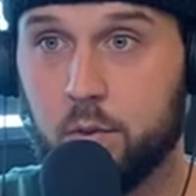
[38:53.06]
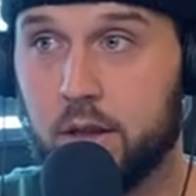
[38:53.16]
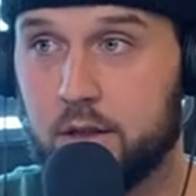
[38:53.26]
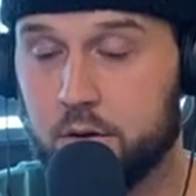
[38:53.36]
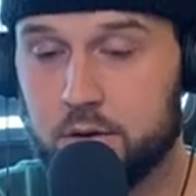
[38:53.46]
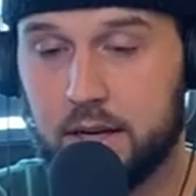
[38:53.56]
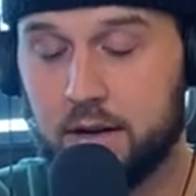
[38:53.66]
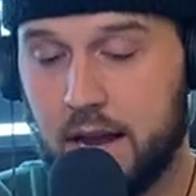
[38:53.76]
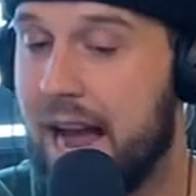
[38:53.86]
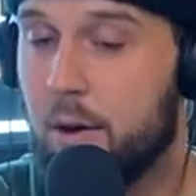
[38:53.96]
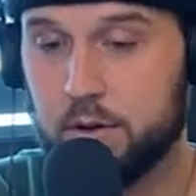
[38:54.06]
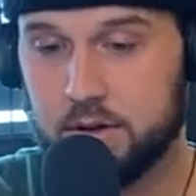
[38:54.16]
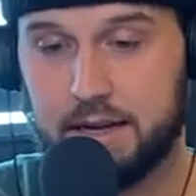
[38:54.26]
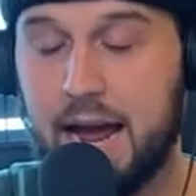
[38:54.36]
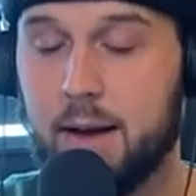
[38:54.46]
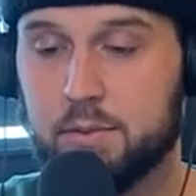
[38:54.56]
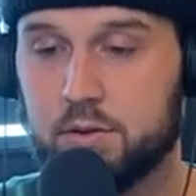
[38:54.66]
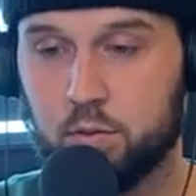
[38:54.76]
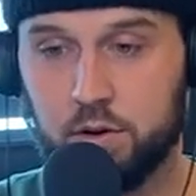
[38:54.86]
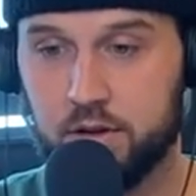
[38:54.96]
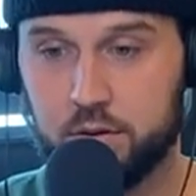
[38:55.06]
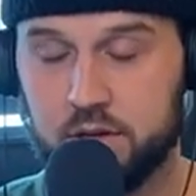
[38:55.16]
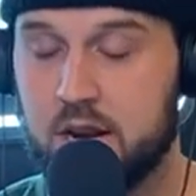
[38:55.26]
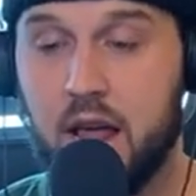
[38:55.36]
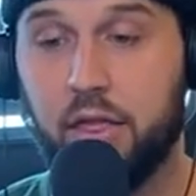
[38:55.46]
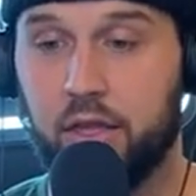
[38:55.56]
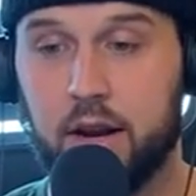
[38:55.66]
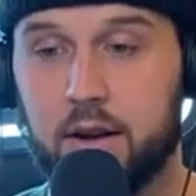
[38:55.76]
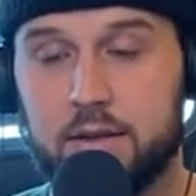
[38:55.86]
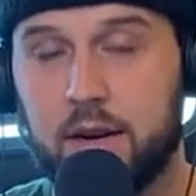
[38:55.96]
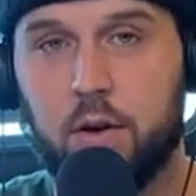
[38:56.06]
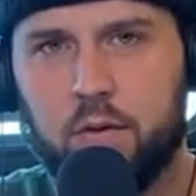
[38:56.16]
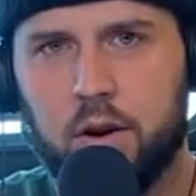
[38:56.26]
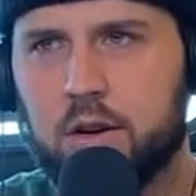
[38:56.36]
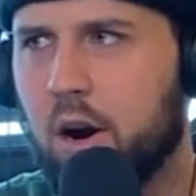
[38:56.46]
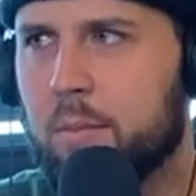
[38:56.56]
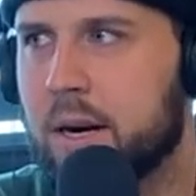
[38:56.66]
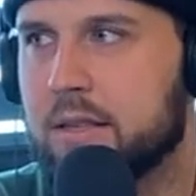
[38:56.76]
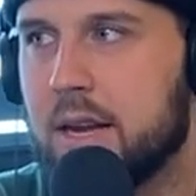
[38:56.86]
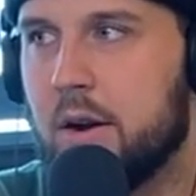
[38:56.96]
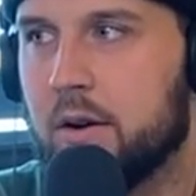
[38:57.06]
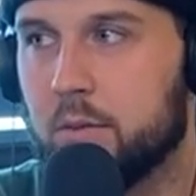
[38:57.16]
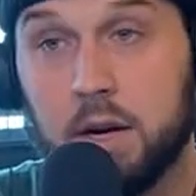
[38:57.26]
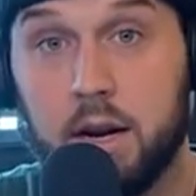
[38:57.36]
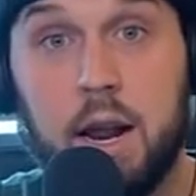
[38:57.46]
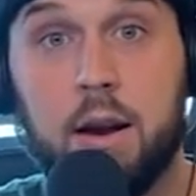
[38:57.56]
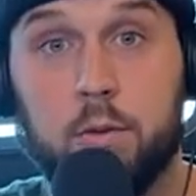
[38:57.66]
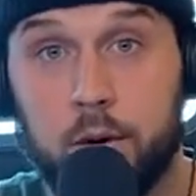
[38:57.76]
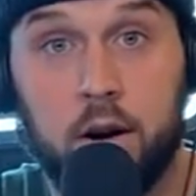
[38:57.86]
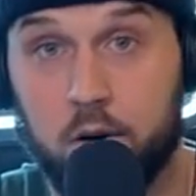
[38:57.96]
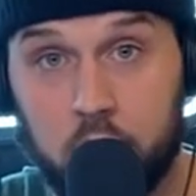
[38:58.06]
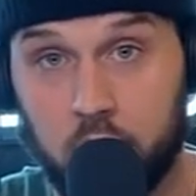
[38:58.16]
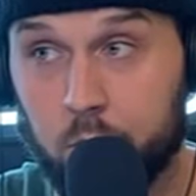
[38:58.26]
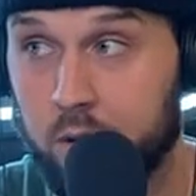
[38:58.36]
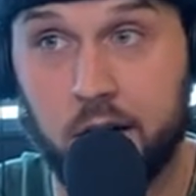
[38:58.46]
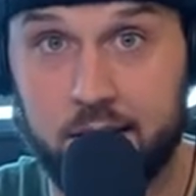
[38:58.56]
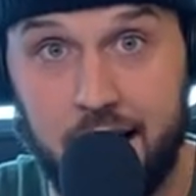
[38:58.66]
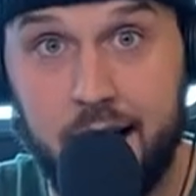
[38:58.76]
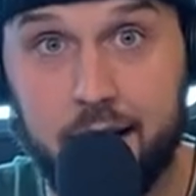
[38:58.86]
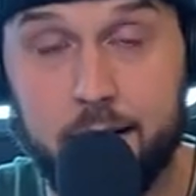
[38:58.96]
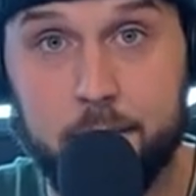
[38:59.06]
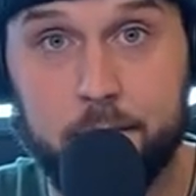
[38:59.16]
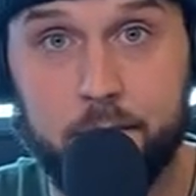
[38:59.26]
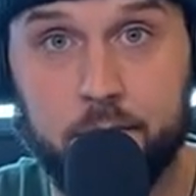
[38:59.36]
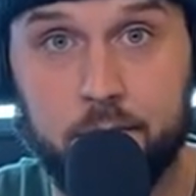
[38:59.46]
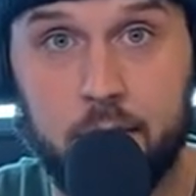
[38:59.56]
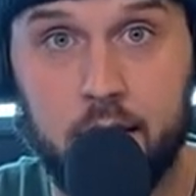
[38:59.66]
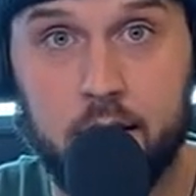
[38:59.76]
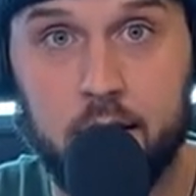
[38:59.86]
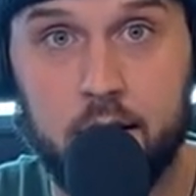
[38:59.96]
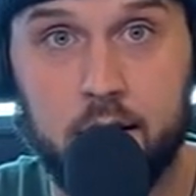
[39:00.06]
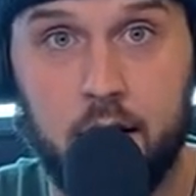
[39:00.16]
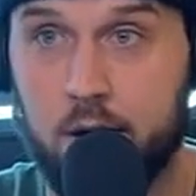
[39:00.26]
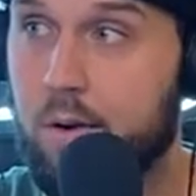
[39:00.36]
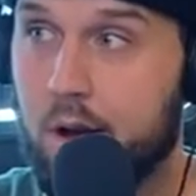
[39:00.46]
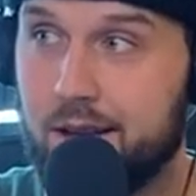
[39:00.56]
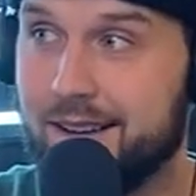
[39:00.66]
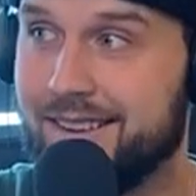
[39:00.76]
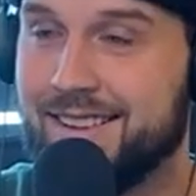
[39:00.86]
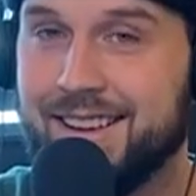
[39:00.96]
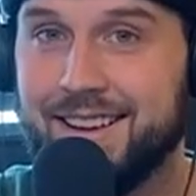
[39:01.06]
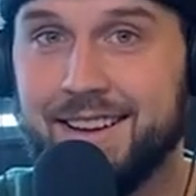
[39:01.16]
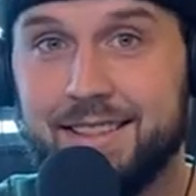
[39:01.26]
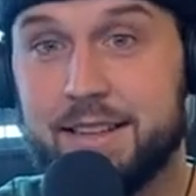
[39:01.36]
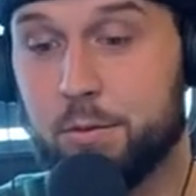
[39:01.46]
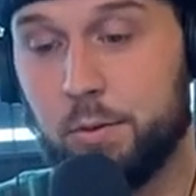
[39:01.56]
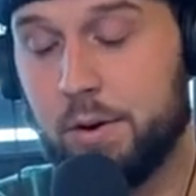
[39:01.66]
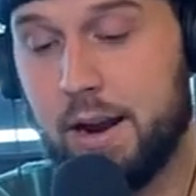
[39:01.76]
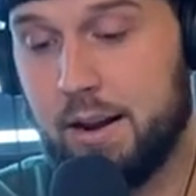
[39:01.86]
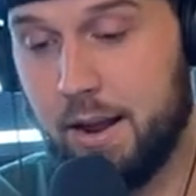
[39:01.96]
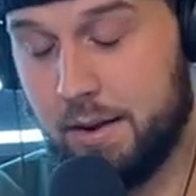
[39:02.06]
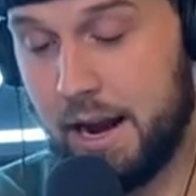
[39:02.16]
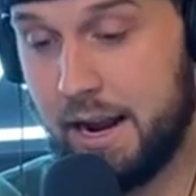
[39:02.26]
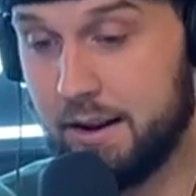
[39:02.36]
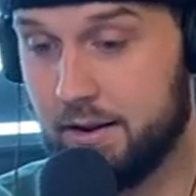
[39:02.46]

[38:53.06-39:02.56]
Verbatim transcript: there was like hour gaps where there's nothing. I was like, if our car breaks down, we're going to die. We're going to die. I don't know. That's where we're at. I mean,